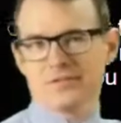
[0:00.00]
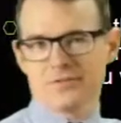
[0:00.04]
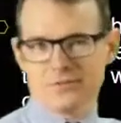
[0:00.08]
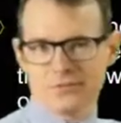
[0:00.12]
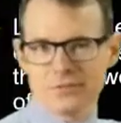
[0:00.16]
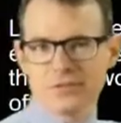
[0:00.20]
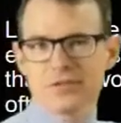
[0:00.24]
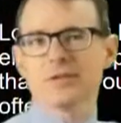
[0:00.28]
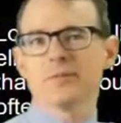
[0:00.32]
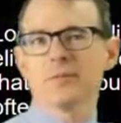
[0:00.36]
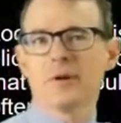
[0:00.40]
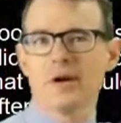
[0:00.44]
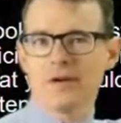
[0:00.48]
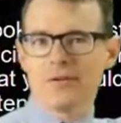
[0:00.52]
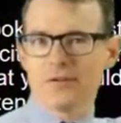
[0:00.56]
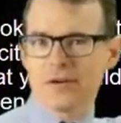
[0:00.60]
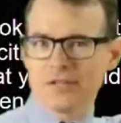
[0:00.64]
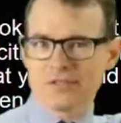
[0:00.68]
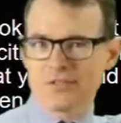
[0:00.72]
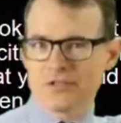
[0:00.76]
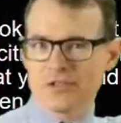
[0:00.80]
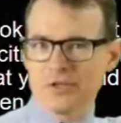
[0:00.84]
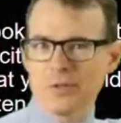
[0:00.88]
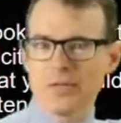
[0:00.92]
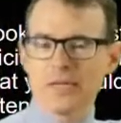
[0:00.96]
really about
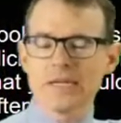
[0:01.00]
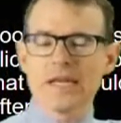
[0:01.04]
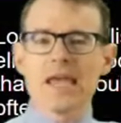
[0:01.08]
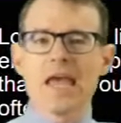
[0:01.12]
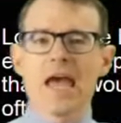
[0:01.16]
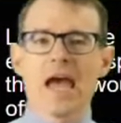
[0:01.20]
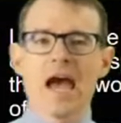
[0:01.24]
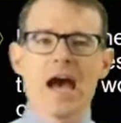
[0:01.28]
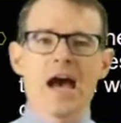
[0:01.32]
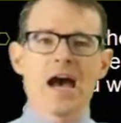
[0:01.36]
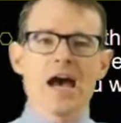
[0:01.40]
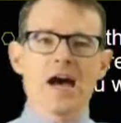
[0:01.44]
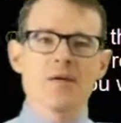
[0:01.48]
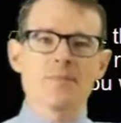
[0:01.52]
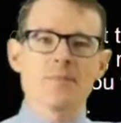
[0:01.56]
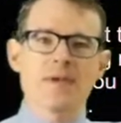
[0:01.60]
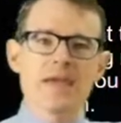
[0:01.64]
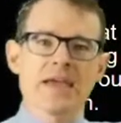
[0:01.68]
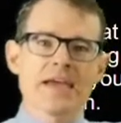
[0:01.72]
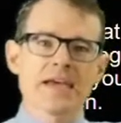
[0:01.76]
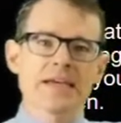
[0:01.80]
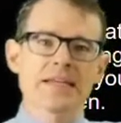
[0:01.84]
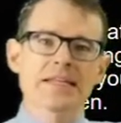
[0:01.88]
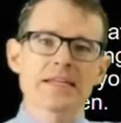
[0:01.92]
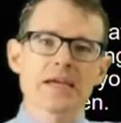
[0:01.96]
let's do it.
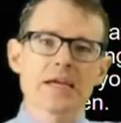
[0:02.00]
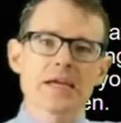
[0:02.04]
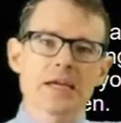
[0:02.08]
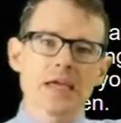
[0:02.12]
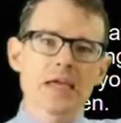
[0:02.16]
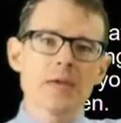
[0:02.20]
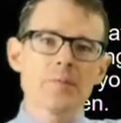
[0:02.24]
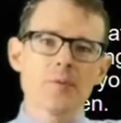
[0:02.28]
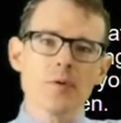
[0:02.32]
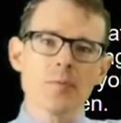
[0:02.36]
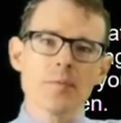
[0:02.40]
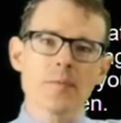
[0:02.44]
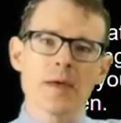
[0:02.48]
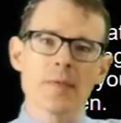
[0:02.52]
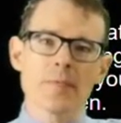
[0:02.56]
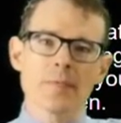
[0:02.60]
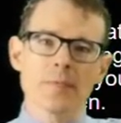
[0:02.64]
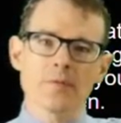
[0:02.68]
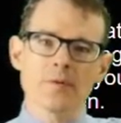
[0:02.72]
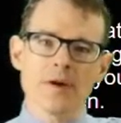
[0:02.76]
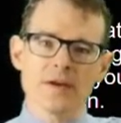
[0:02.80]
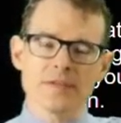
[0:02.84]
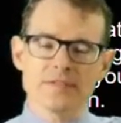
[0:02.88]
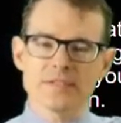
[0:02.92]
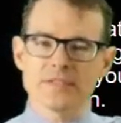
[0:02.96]
And implement the
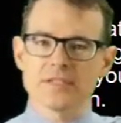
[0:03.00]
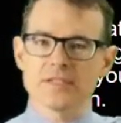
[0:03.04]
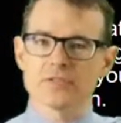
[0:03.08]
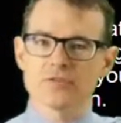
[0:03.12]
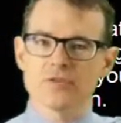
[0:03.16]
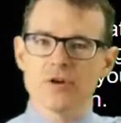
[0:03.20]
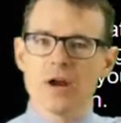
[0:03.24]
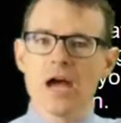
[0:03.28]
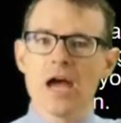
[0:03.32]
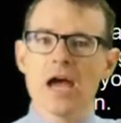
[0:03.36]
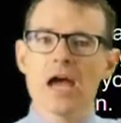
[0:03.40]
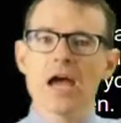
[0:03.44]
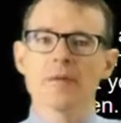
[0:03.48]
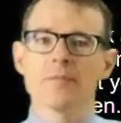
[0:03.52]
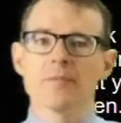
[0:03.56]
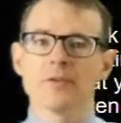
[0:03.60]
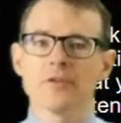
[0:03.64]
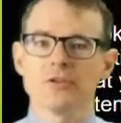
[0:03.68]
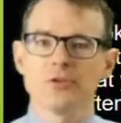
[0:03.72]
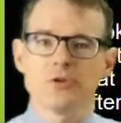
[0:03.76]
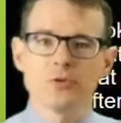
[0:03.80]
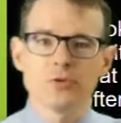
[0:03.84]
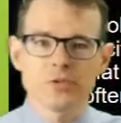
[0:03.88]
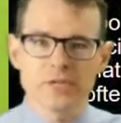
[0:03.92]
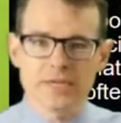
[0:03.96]
lesson described that
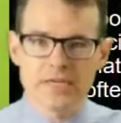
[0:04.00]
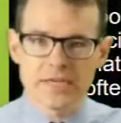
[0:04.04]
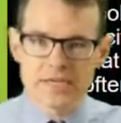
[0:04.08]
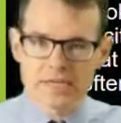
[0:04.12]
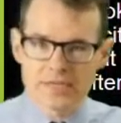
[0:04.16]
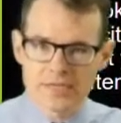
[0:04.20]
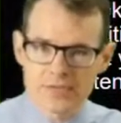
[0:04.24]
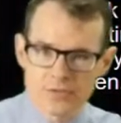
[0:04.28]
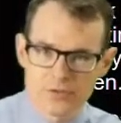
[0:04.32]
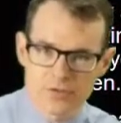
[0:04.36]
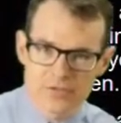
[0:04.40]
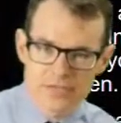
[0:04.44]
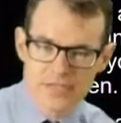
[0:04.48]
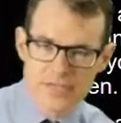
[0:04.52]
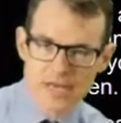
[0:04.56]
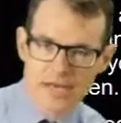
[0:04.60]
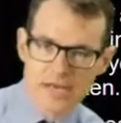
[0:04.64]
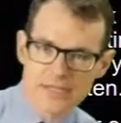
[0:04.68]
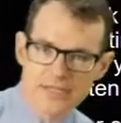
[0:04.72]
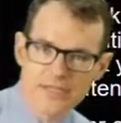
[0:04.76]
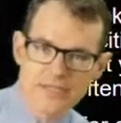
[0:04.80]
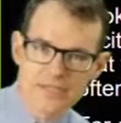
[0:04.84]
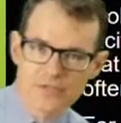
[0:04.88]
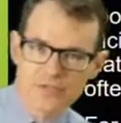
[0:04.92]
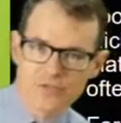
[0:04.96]
you decide
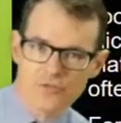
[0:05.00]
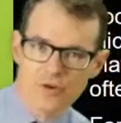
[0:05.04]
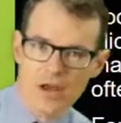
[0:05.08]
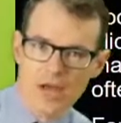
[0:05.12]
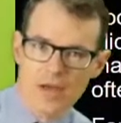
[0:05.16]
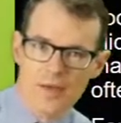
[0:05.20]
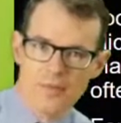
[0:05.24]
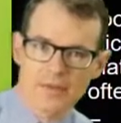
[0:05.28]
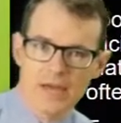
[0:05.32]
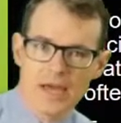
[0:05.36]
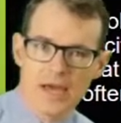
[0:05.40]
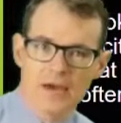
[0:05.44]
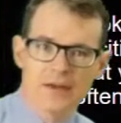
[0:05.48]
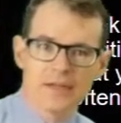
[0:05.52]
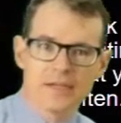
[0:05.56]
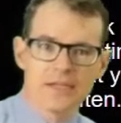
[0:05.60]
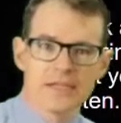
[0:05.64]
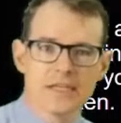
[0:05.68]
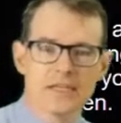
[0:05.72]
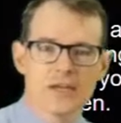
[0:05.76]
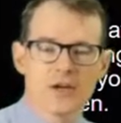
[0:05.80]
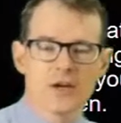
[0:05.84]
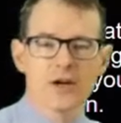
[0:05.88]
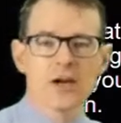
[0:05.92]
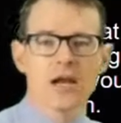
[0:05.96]
to describe down
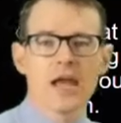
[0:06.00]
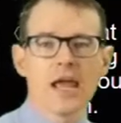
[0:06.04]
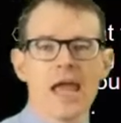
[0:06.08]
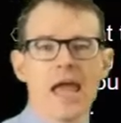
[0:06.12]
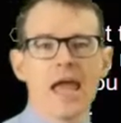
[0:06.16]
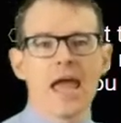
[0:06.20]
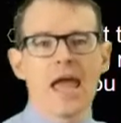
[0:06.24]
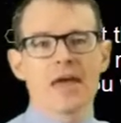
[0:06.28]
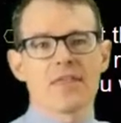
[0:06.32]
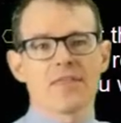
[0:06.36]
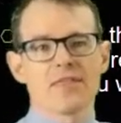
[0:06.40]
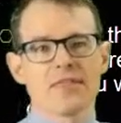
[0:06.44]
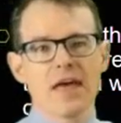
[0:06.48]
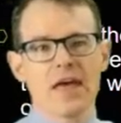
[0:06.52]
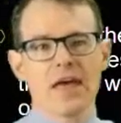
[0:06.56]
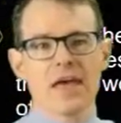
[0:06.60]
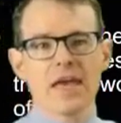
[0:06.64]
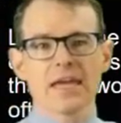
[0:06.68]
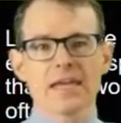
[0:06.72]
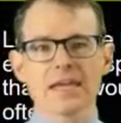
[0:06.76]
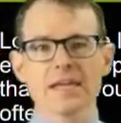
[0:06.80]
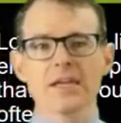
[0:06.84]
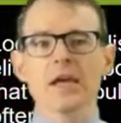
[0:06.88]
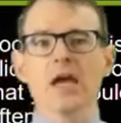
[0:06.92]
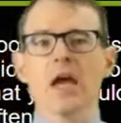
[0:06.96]
here. And
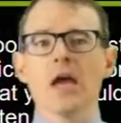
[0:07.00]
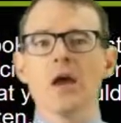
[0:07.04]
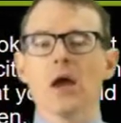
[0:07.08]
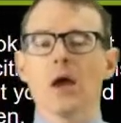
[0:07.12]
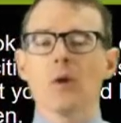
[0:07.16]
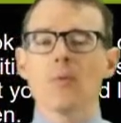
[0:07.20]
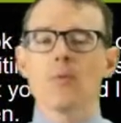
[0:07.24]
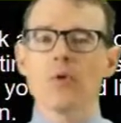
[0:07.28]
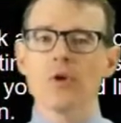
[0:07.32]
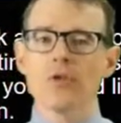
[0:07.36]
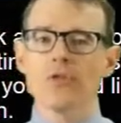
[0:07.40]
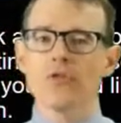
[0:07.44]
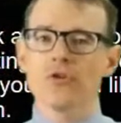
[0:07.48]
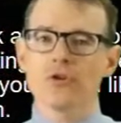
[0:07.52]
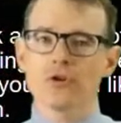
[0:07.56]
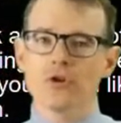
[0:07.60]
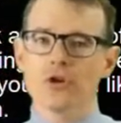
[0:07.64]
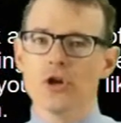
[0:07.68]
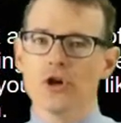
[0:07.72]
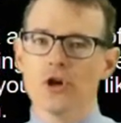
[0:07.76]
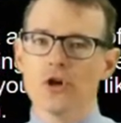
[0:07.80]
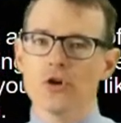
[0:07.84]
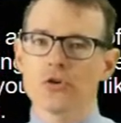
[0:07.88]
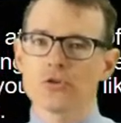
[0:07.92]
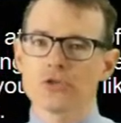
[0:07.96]
then with your
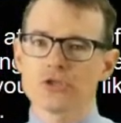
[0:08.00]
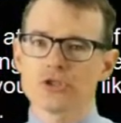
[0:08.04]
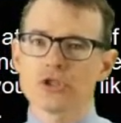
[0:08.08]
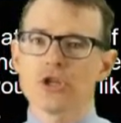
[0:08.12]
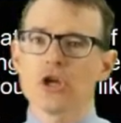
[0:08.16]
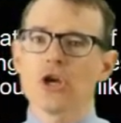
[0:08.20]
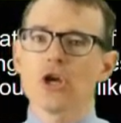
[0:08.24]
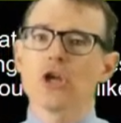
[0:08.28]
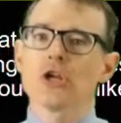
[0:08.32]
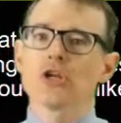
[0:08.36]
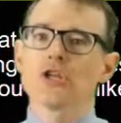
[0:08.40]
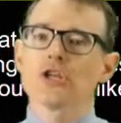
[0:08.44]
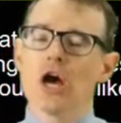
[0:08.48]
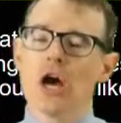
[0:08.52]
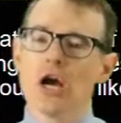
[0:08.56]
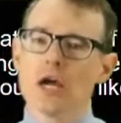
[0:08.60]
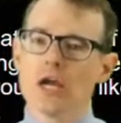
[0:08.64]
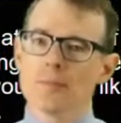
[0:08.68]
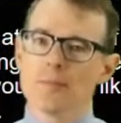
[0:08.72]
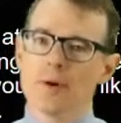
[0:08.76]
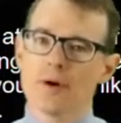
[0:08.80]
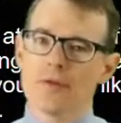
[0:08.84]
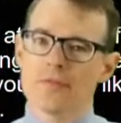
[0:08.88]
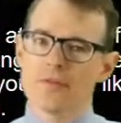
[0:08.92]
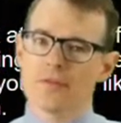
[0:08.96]
coach, talk
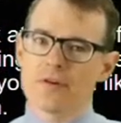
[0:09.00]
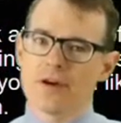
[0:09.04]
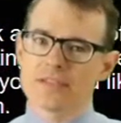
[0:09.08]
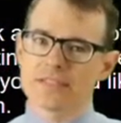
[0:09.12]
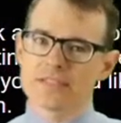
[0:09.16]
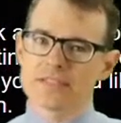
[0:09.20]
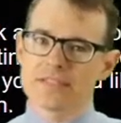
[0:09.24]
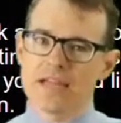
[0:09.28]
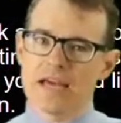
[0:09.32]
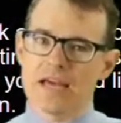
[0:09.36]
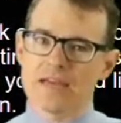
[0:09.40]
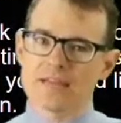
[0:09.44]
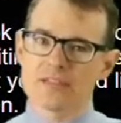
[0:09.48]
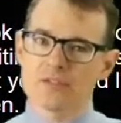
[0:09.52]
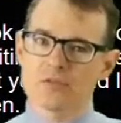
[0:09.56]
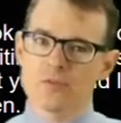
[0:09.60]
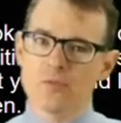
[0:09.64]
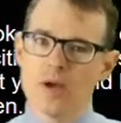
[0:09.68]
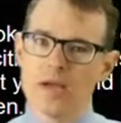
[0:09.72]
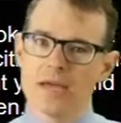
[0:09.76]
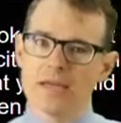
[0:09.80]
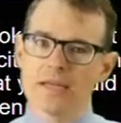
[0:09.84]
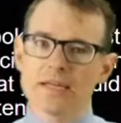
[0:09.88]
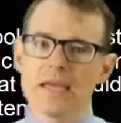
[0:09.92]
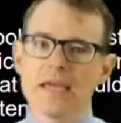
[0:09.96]
about the lesson as it
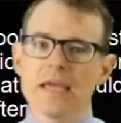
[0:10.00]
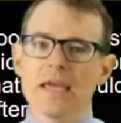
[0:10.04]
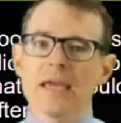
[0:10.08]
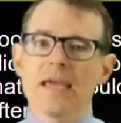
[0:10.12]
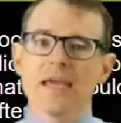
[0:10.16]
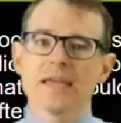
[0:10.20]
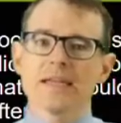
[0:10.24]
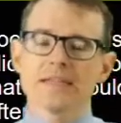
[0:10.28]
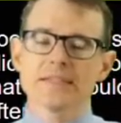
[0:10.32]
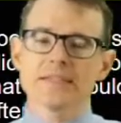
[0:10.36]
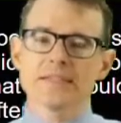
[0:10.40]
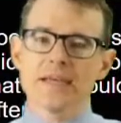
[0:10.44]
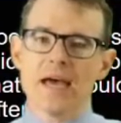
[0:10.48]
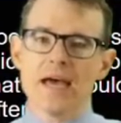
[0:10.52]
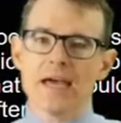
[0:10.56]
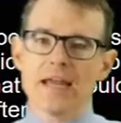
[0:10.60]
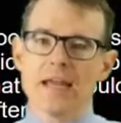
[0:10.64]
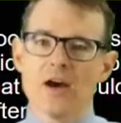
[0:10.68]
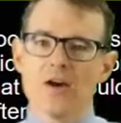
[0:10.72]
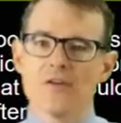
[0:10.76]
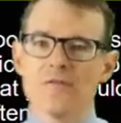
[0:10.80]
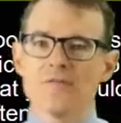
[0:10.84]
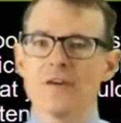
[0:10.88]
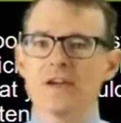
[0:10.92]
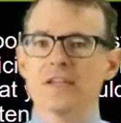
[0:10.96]
went and decide
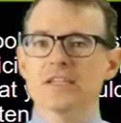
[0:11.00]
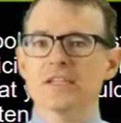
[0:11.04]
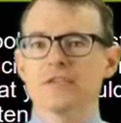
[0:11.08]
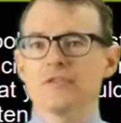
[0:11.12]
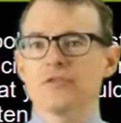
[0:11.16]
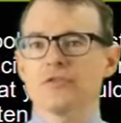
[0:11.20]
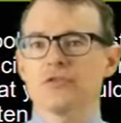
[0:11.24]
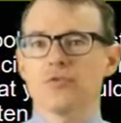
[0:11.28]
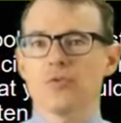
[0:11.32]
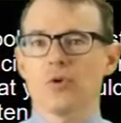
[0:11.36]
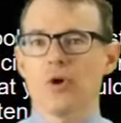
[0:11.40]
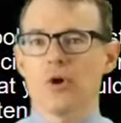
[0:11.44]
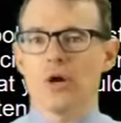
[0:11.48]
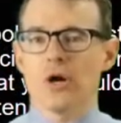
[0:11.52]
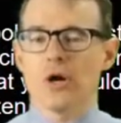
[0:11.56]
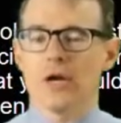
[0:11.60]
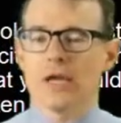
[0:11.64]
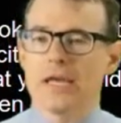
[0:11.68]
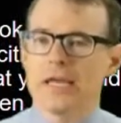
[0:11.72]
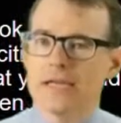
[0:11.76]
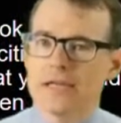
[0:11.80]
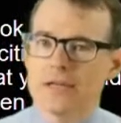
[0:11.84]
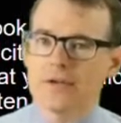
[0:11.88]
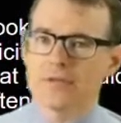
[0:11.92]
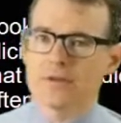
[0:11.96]
how effective you were
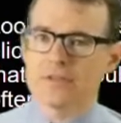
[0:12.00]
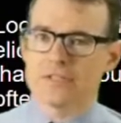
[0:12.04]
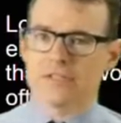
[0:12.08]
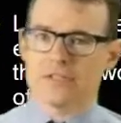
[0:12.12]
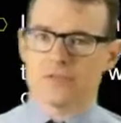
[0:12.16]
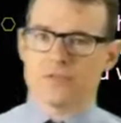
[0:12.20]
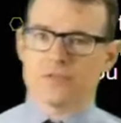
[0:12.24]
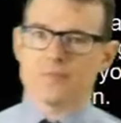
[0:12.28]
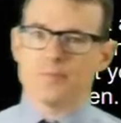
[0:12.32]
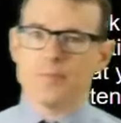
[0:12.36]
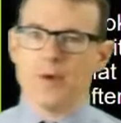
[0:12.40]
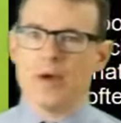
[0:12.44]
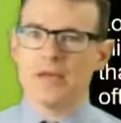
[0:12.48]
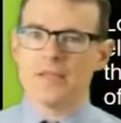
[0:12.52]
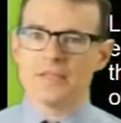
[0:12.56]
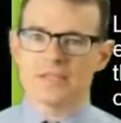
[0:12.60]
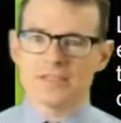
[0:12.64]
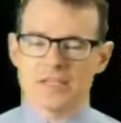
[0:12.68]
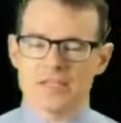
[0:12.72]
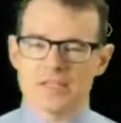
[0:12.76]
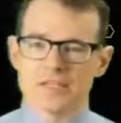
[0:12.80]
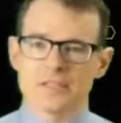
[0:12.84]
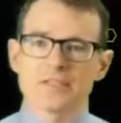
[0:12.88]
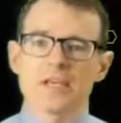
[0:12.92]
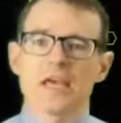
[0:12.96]
in eliciting
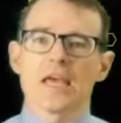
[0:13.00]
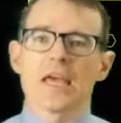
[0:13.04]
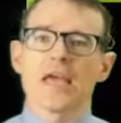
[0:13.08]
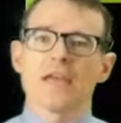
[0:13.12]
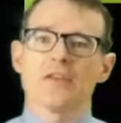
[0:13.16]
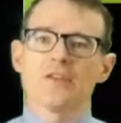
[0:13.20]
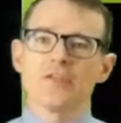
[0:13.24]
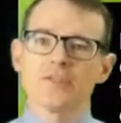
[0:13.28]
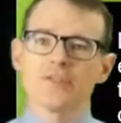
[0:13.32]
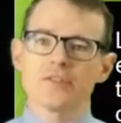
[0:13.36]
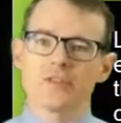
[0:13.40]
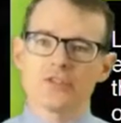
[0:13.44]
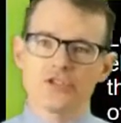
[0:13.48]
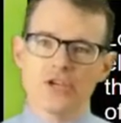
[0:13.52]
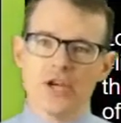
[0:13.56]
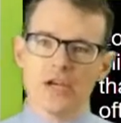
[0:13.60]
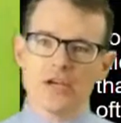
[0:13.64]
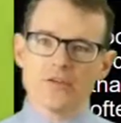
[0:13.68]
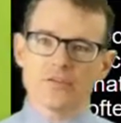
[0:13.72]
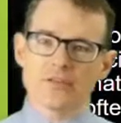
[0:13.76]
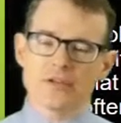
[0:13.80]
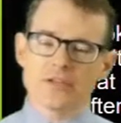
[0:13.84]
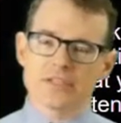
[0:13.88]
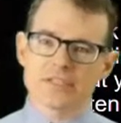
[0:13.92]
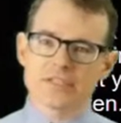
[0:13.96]
responses. And use the
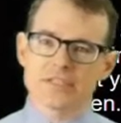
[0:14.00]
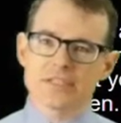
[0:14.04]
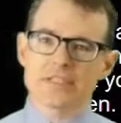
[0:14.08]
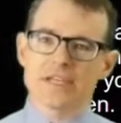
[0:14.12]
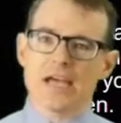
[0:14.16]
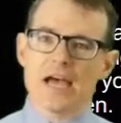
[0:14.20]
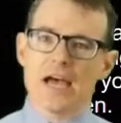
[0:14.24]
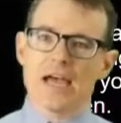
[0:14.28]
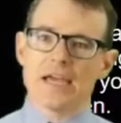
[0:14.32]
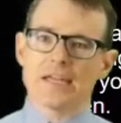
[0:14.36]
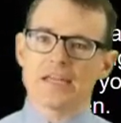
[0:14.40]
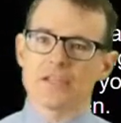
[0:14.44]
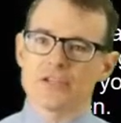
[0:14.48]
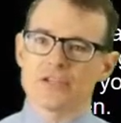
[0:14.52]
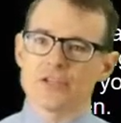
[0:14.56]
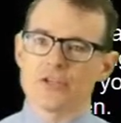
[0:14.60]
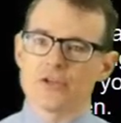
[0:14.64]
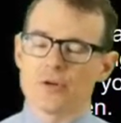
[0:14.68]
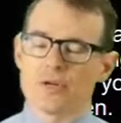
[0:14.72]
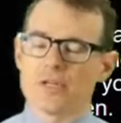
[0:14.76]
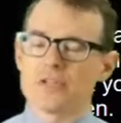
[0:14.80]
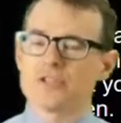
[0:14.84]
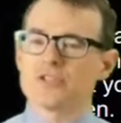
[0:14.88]
checklist to guide you in